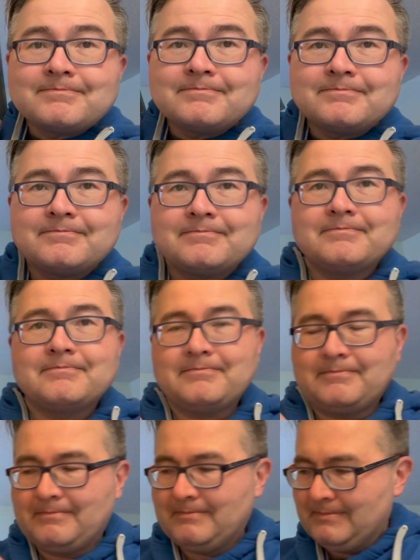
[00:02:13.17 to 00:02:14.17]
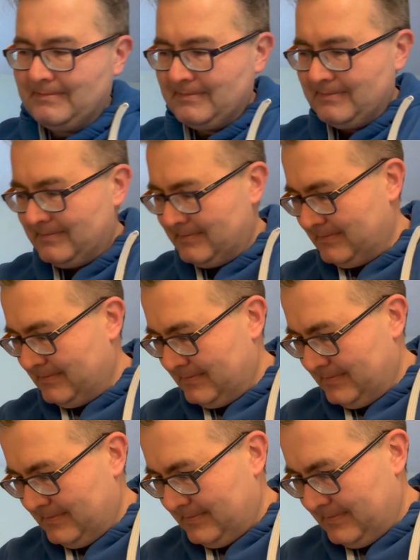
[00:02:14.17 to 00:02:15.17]

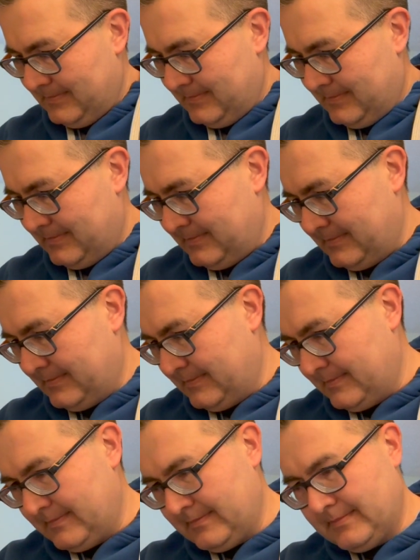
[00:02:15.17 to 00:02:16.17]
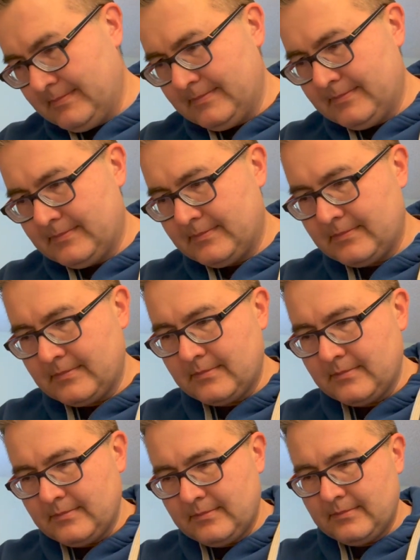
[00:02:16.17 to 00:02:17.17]

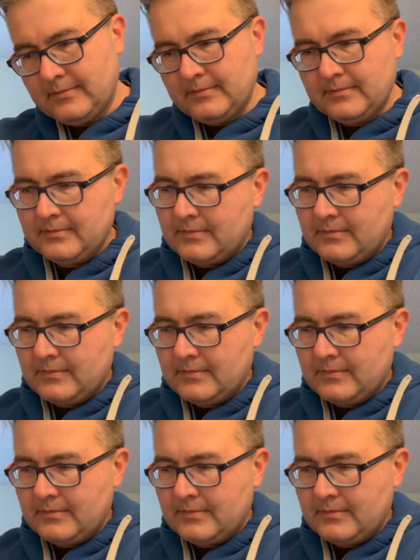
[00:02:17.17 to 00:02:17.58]
No one is speaking in this clip.